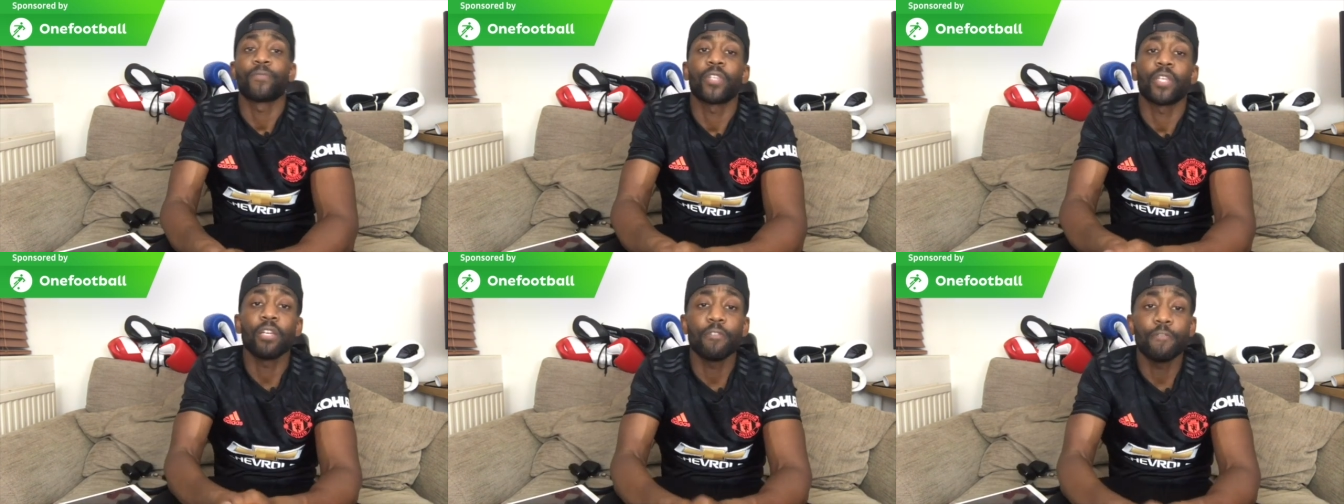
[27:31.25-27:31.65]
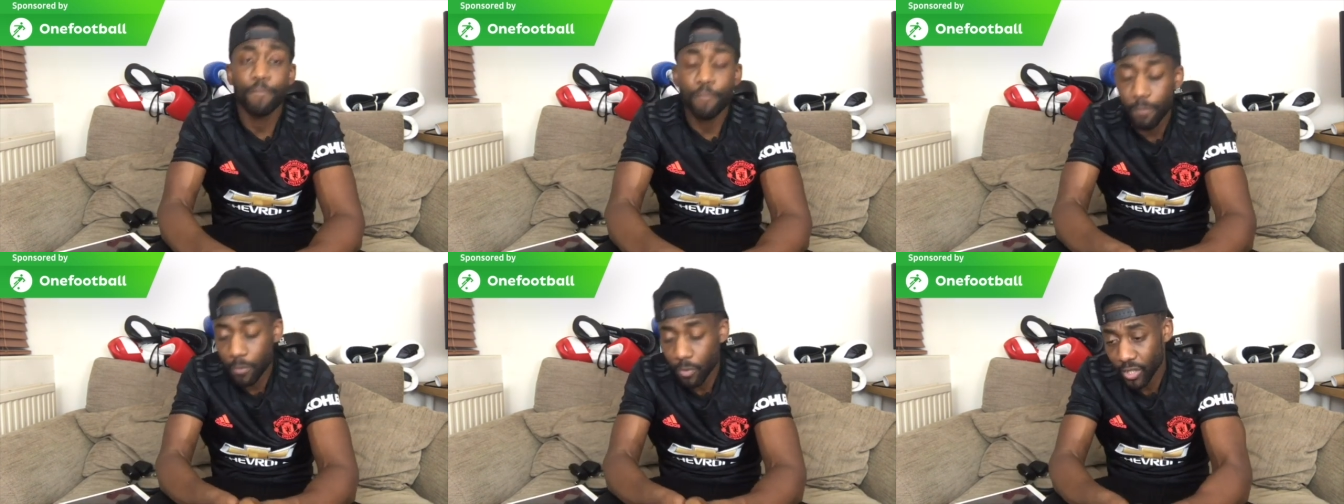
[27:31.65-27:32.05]
In
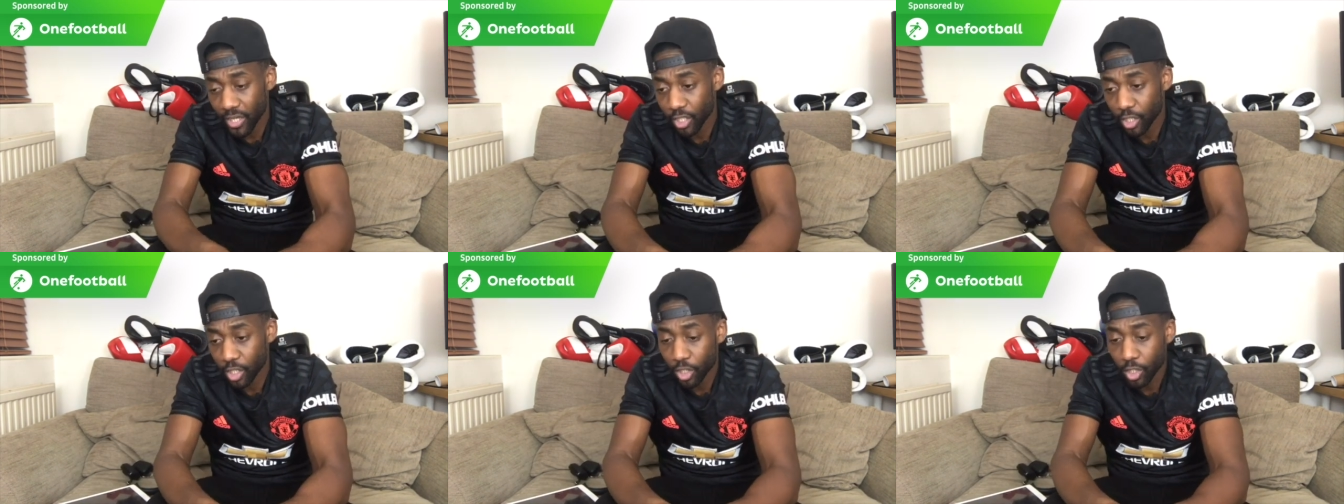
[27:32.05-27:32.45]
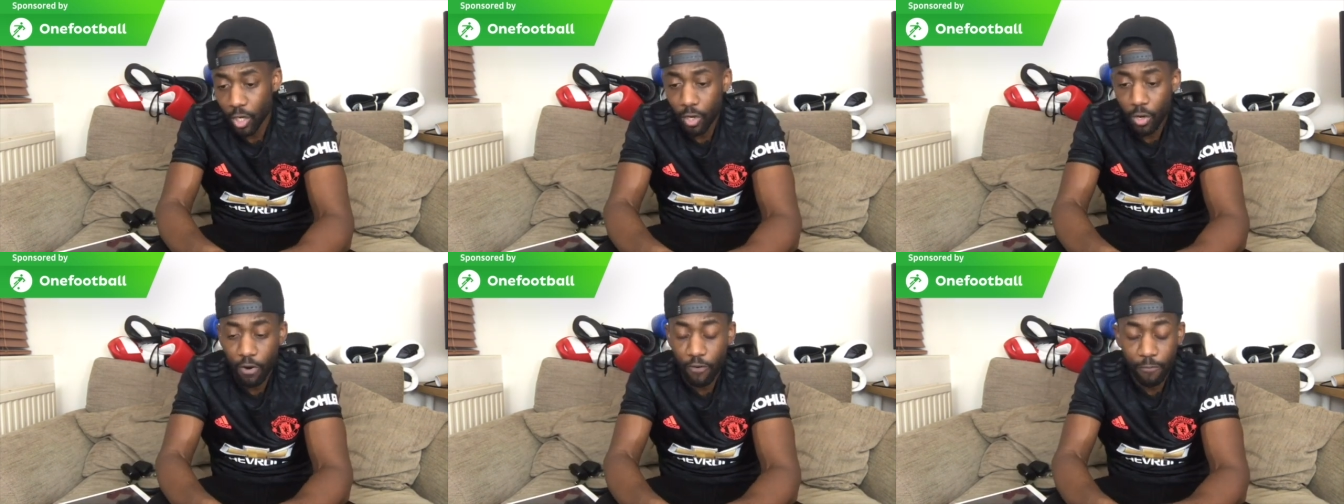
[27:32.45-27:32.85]
football, there's just a
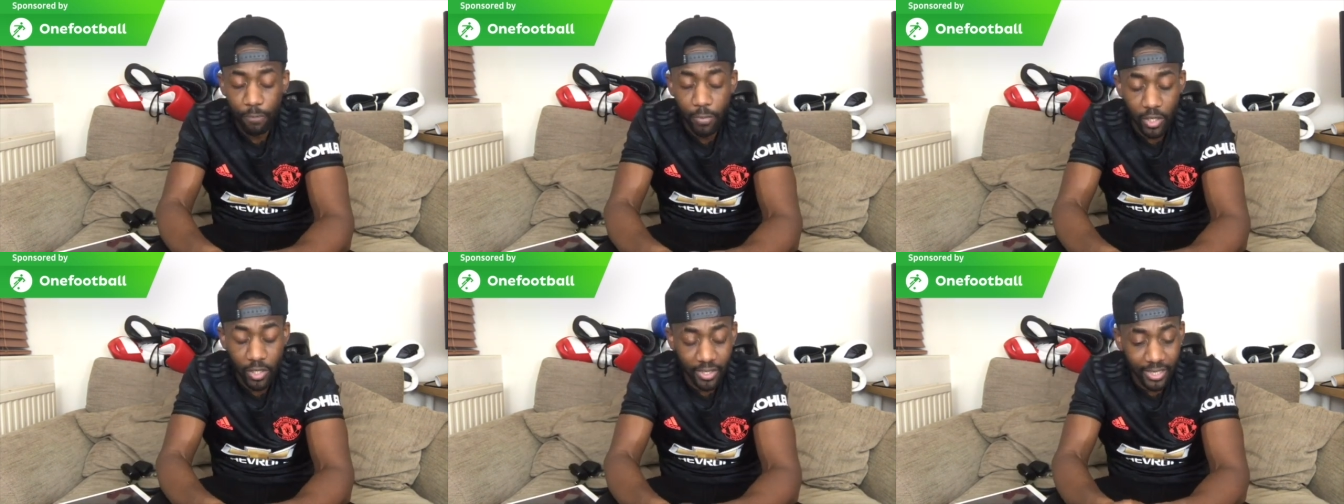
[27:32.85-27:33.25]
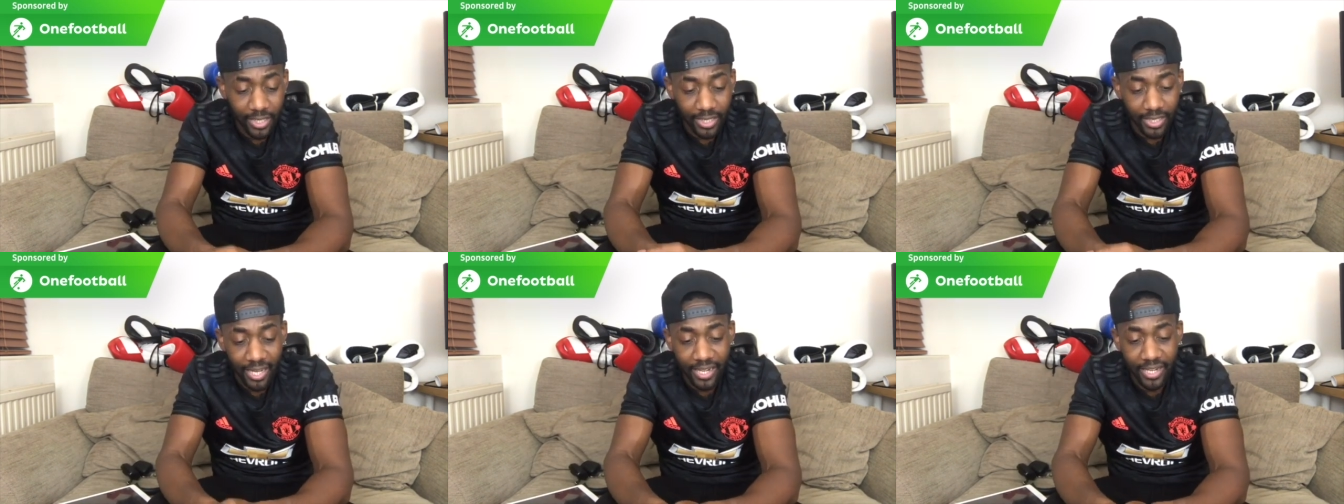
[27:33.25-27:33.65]
lot of
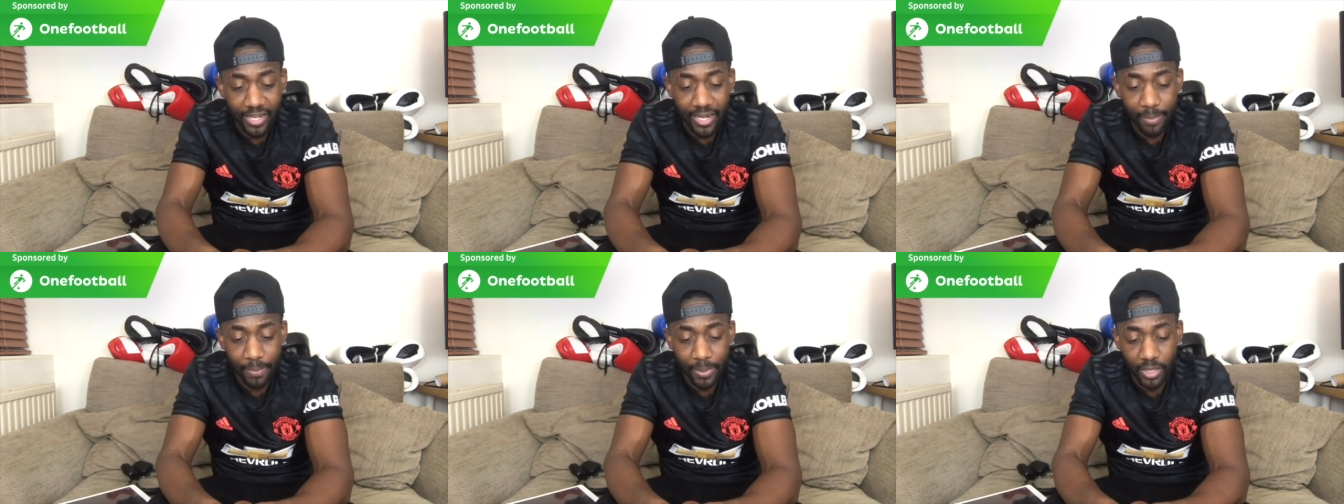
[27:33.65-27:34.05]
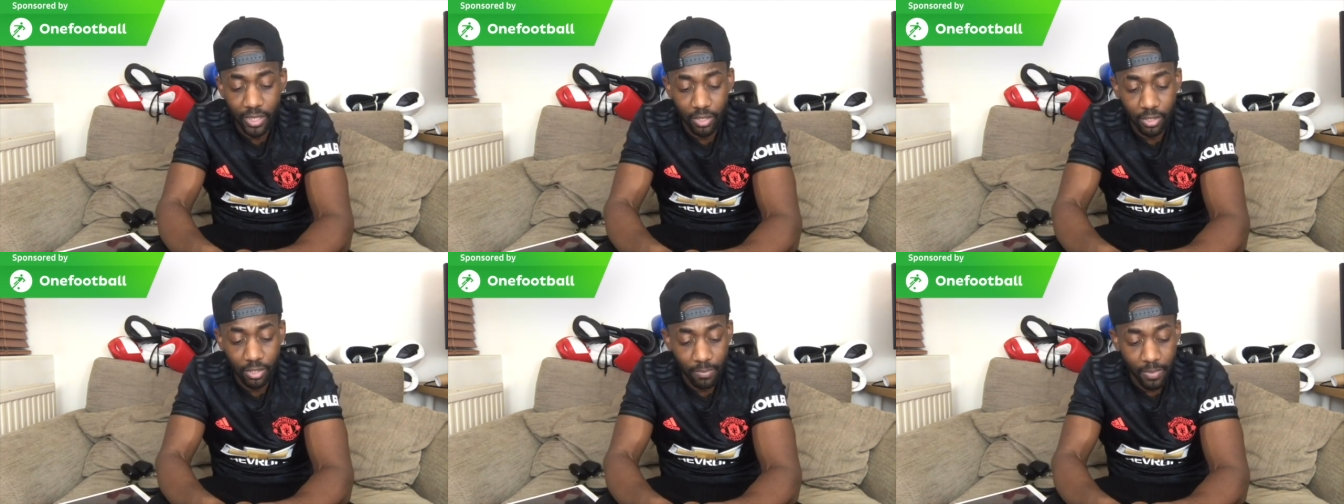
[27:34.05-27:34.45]
politics and
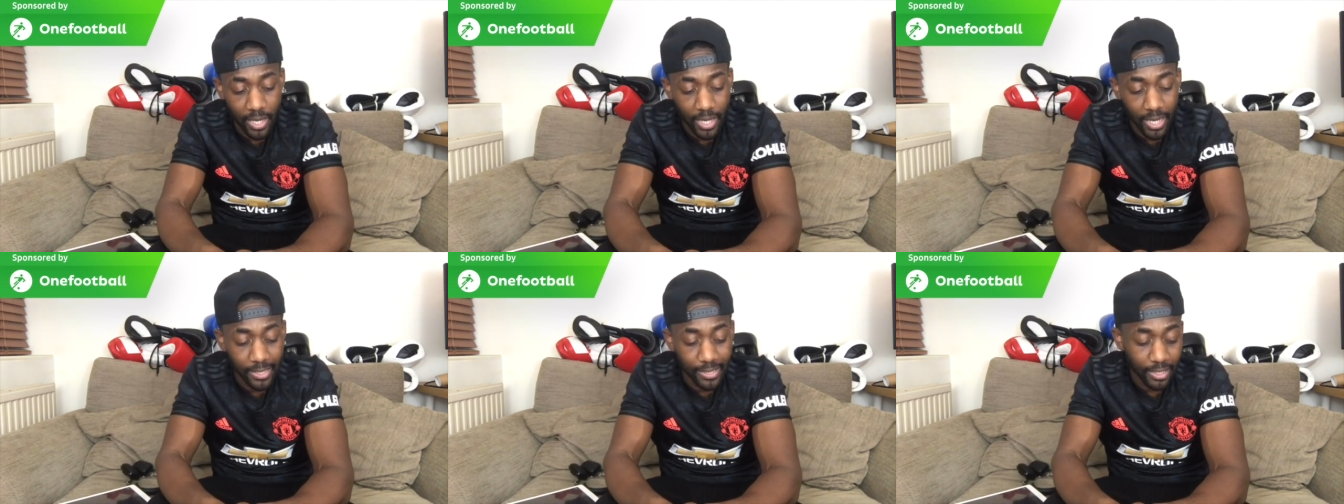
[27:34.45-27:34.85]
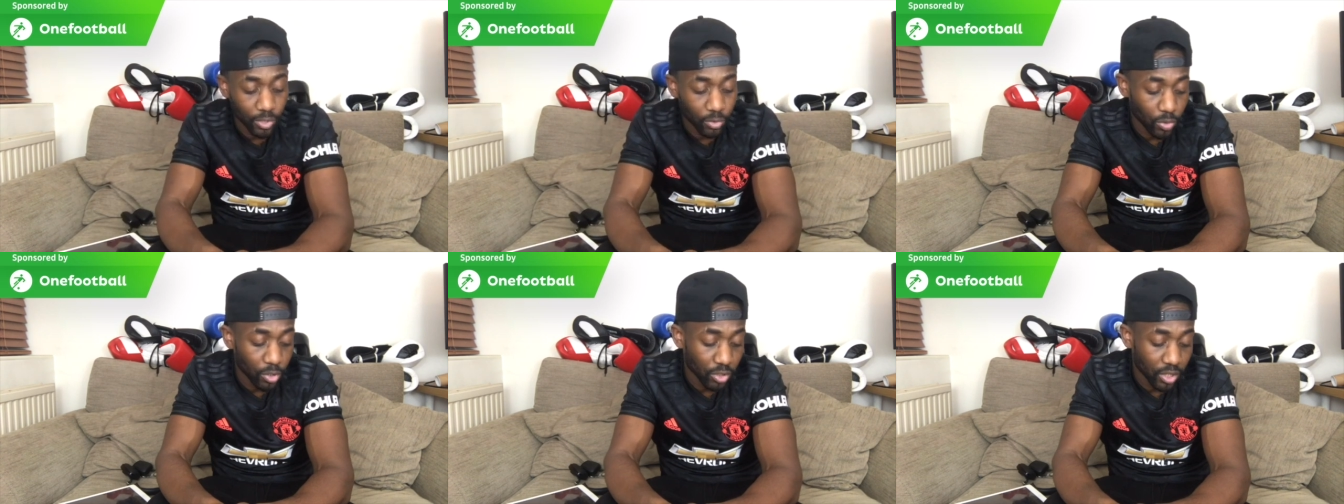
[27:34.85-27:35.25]
nepotism, yeah, and that's
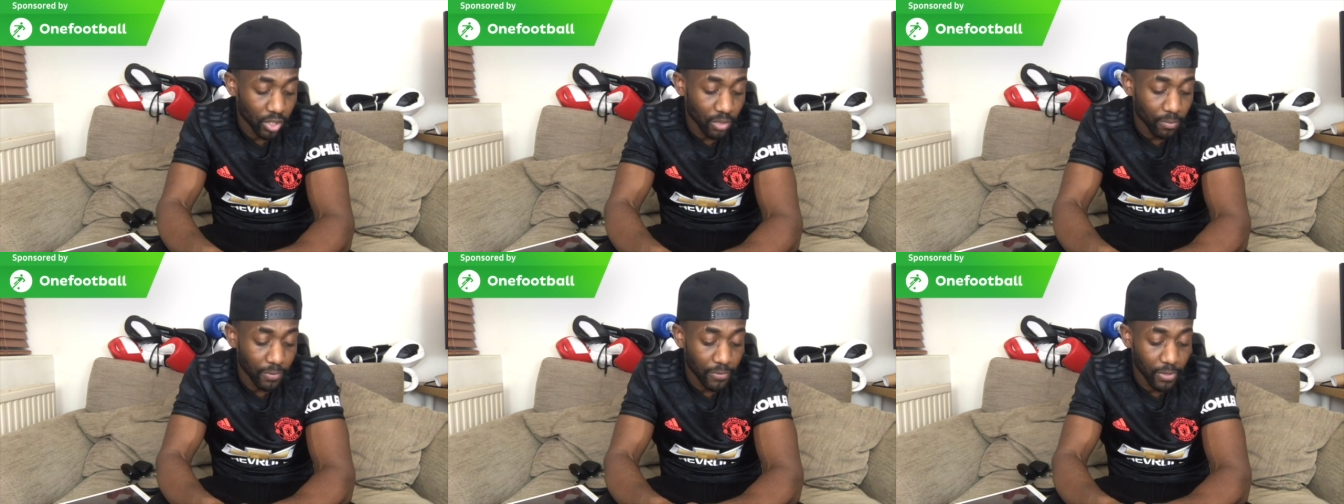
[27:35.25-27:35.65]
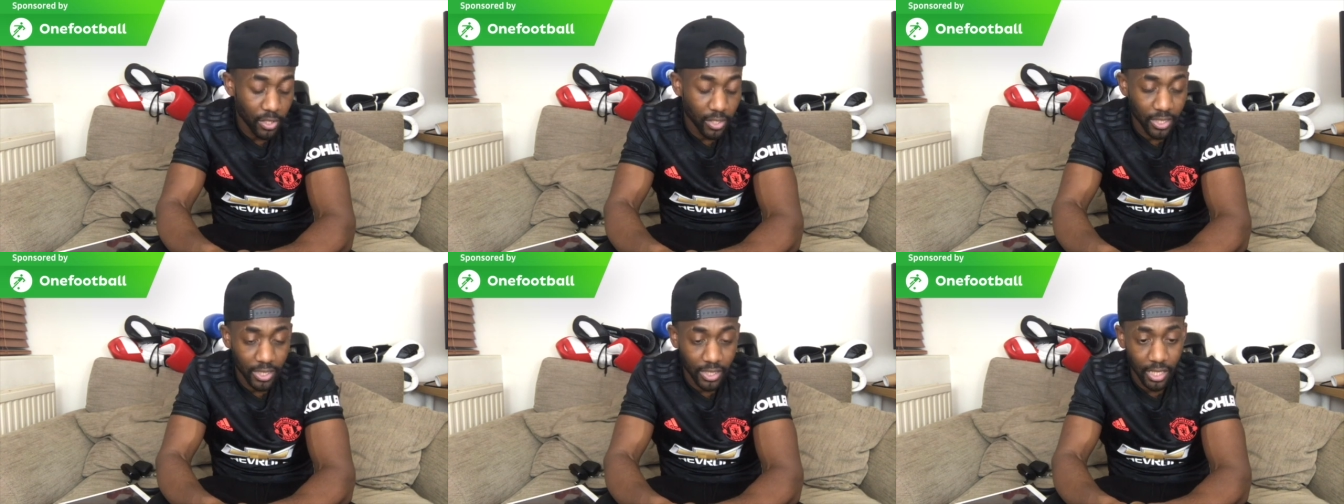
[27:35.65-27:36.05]
what you're seeing with a lot
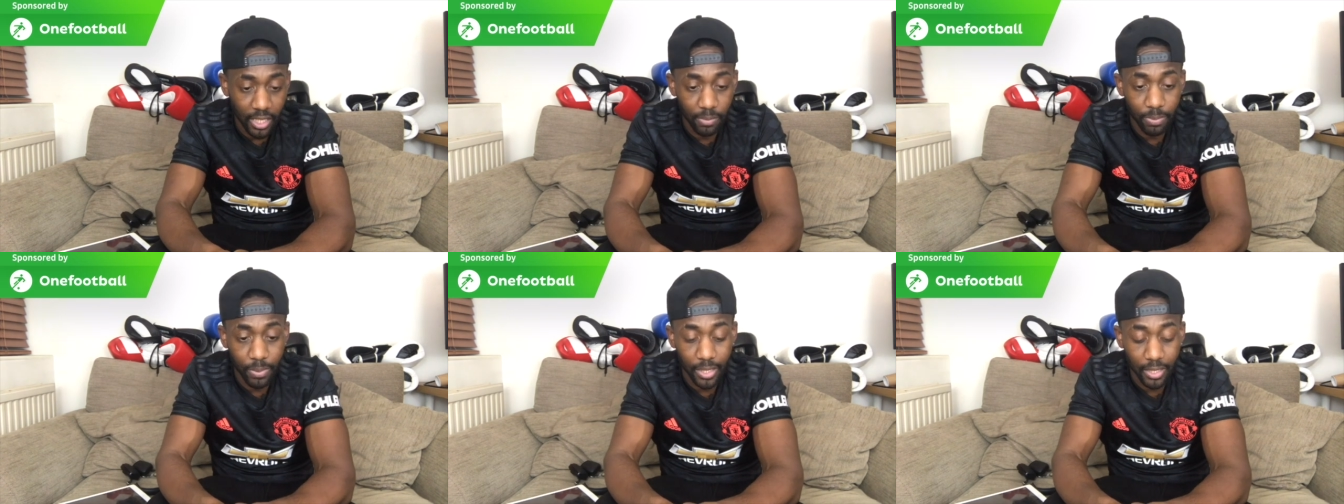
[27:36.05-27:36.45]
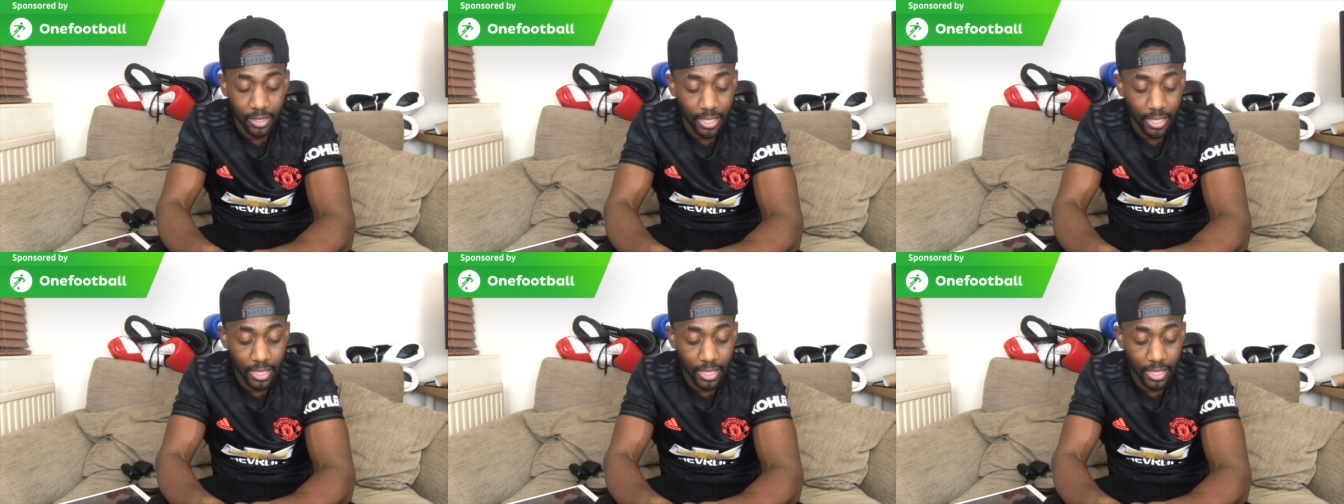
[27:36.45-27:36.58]
of these ex-players.